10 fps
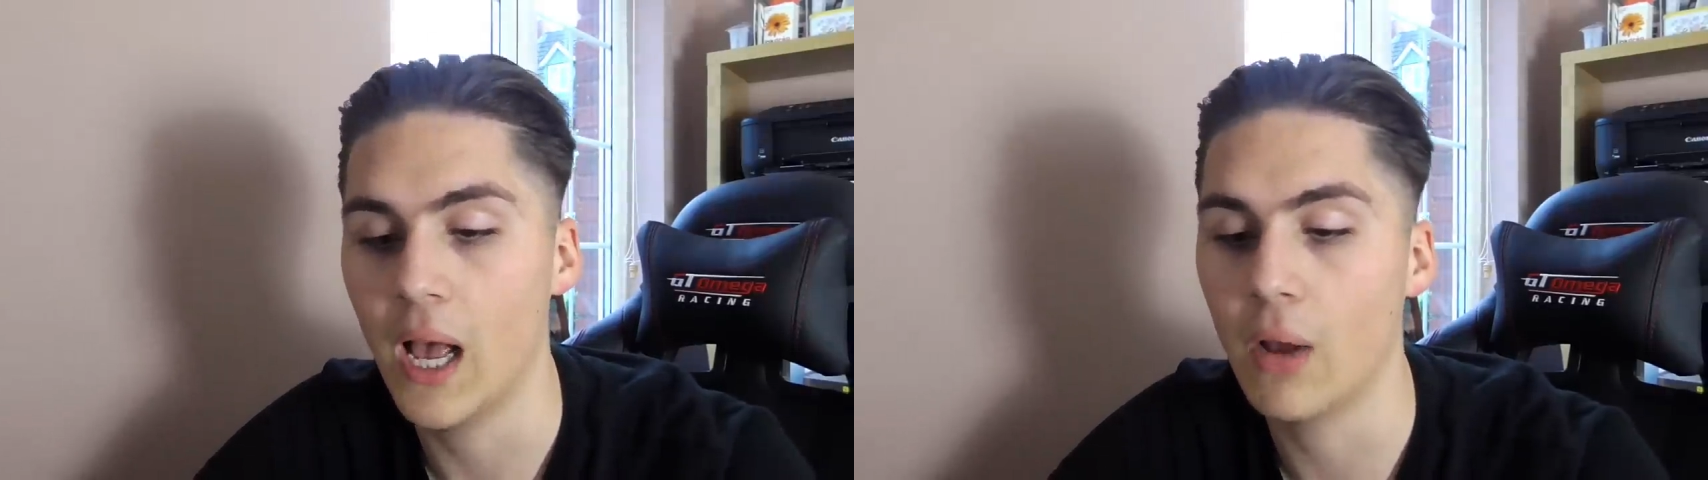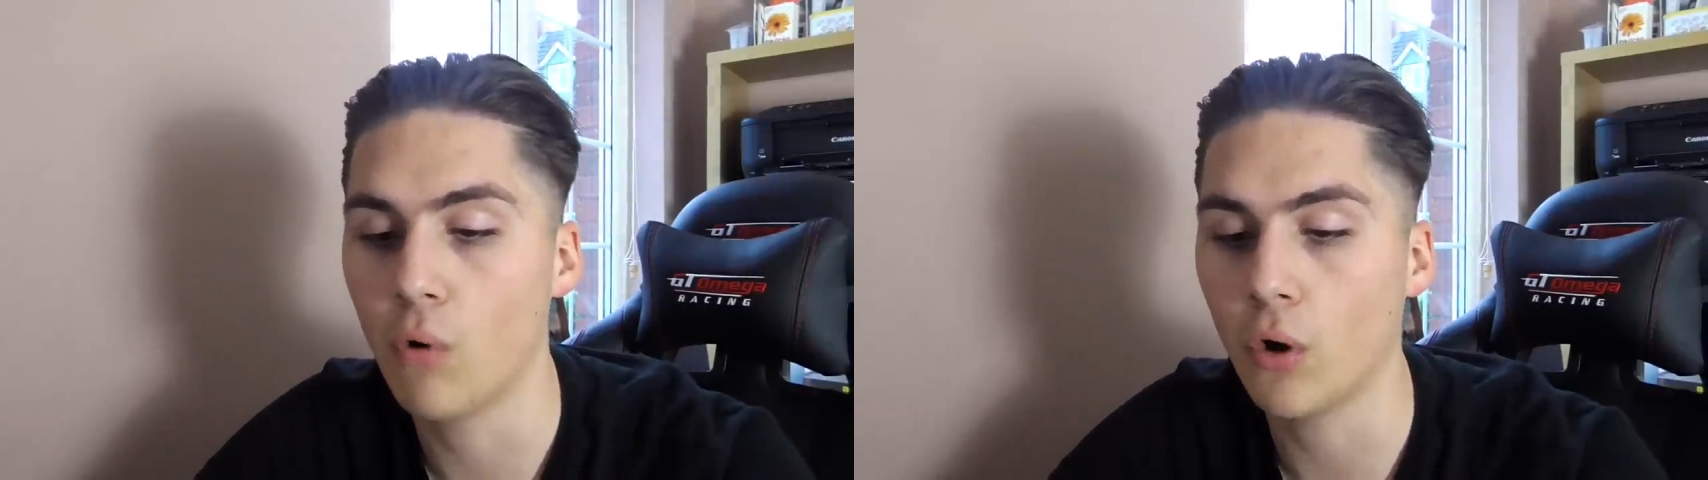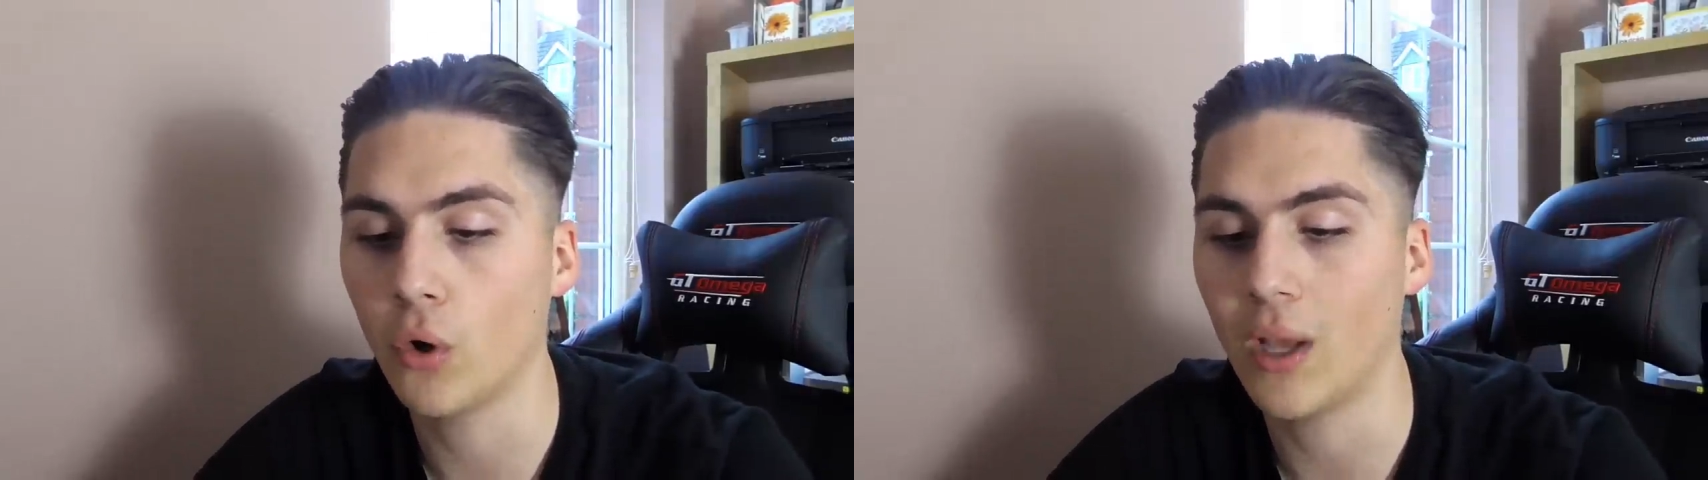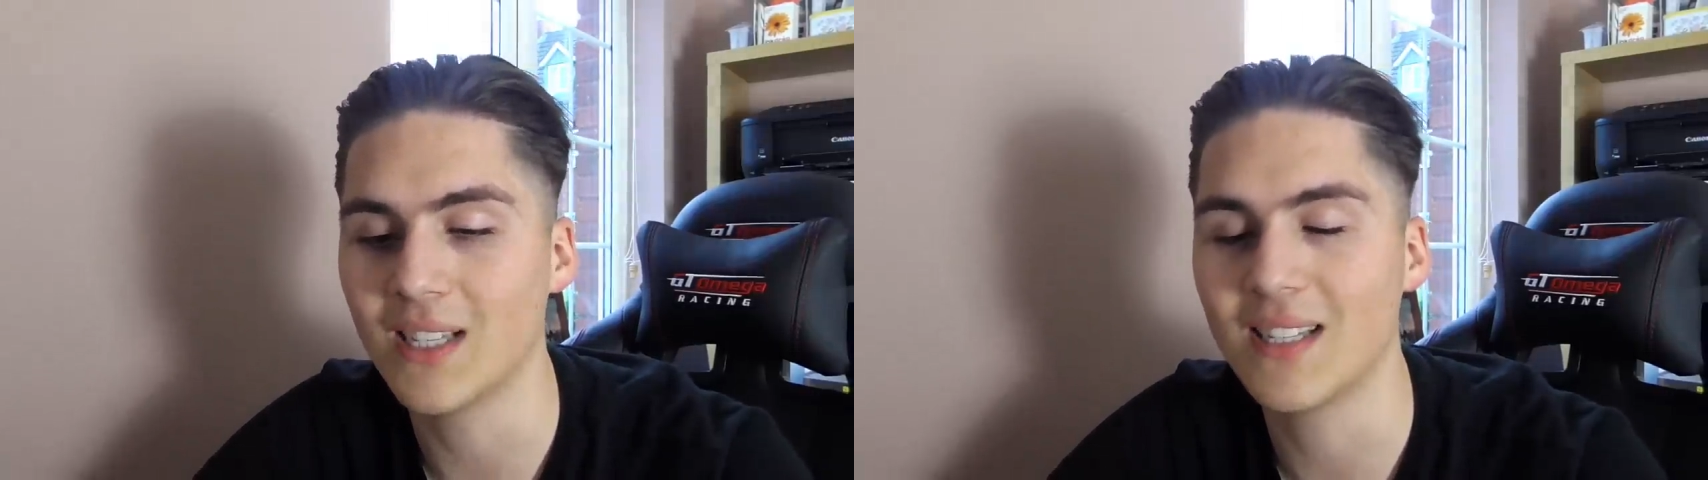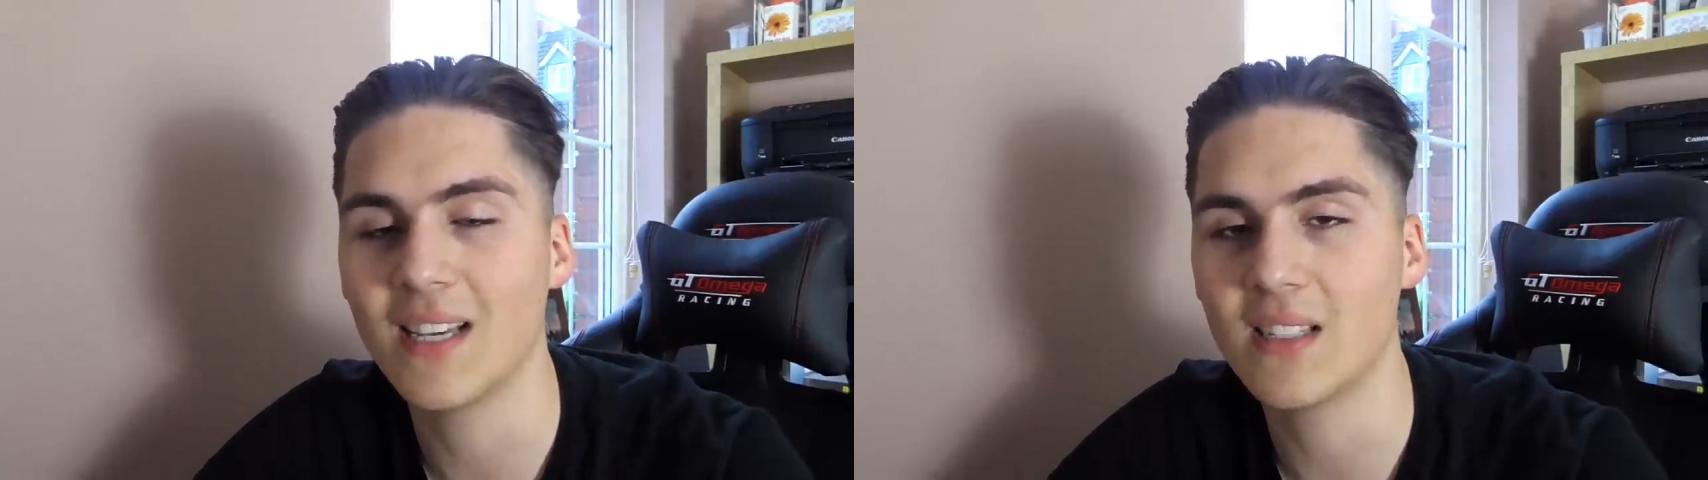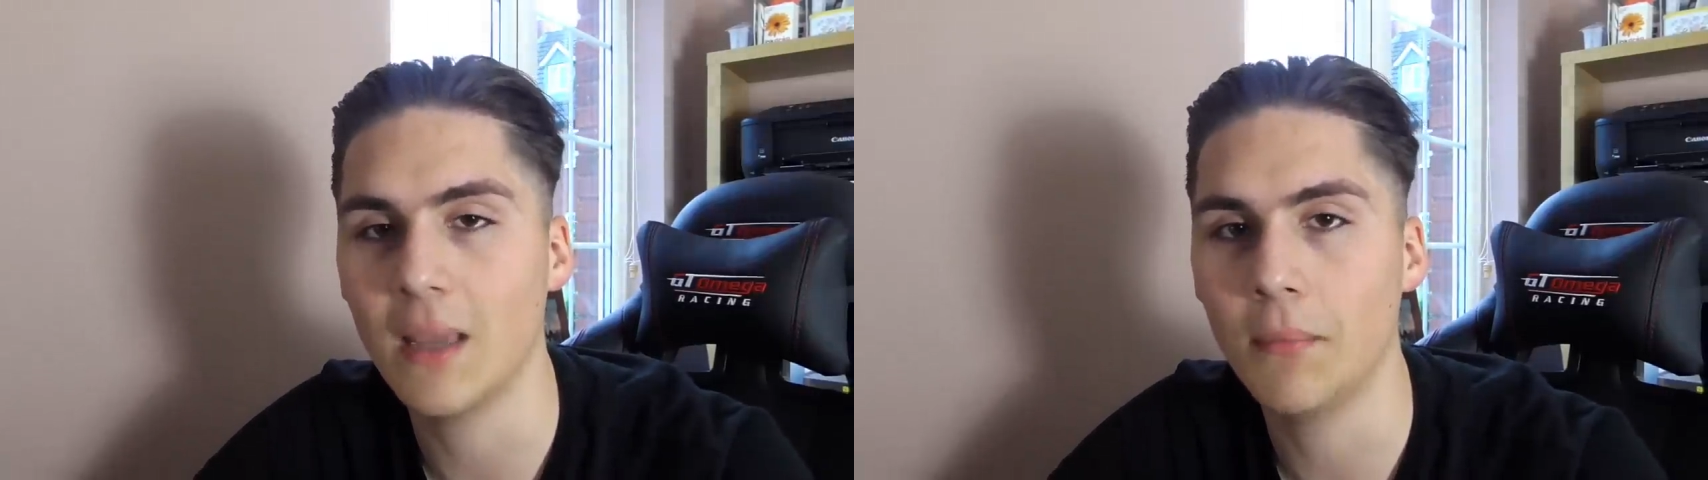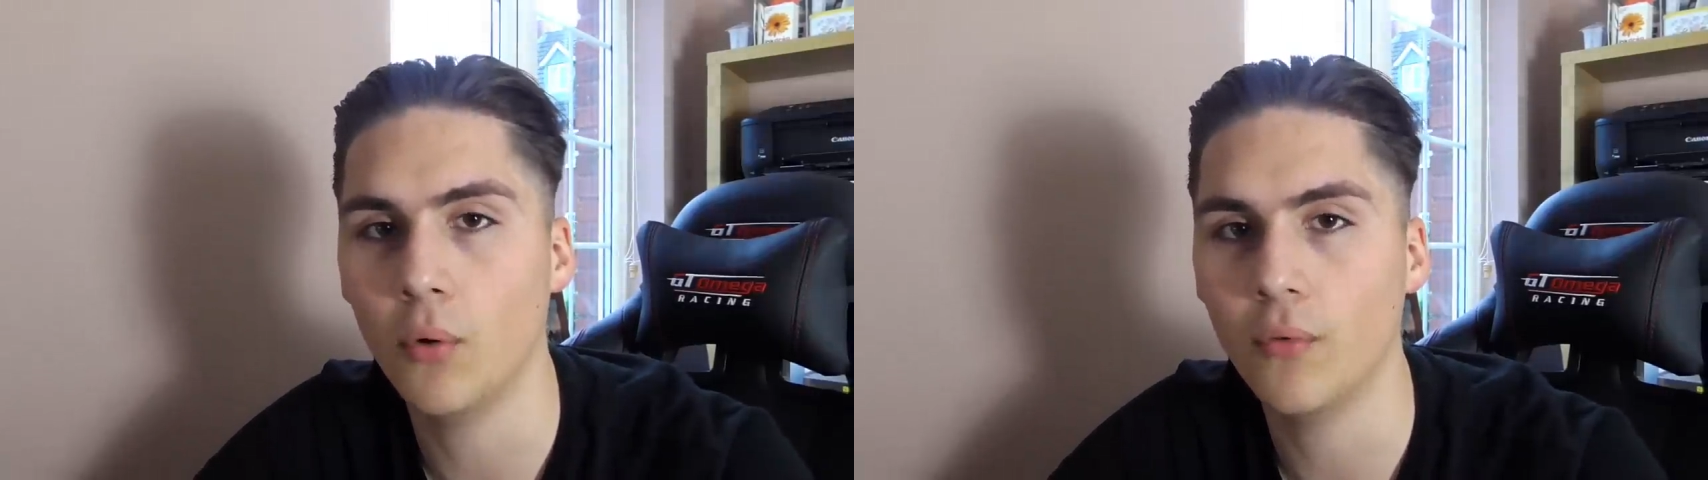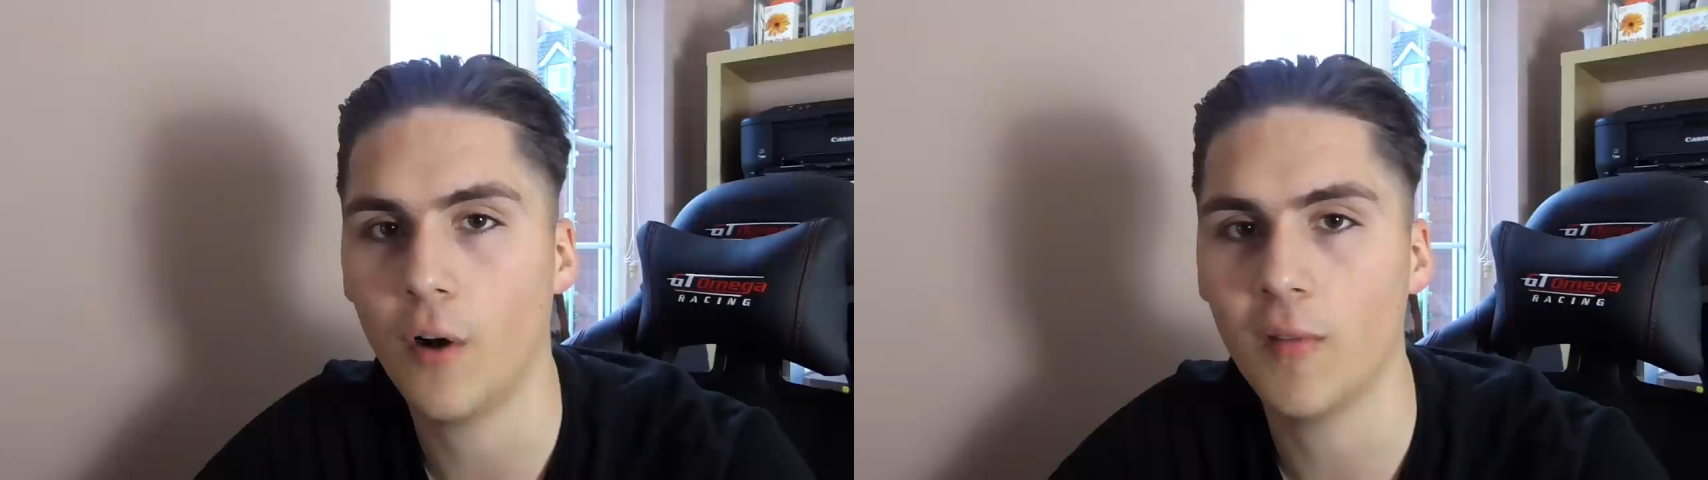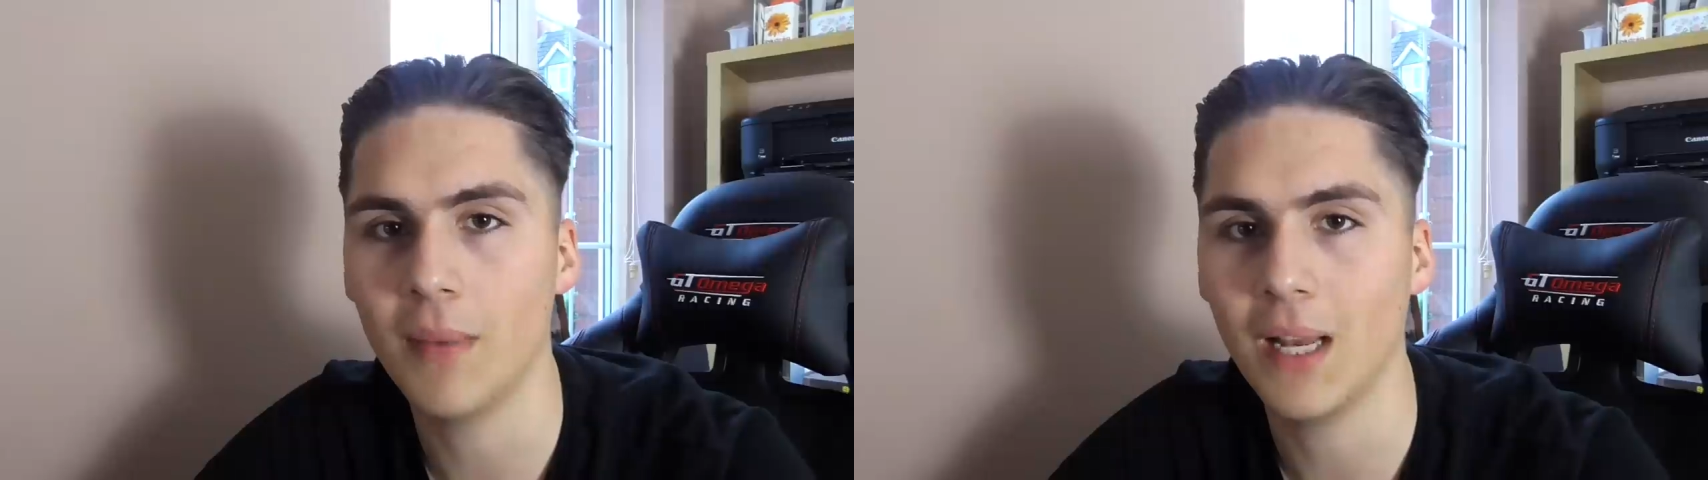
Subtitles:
Rondon has a £16.5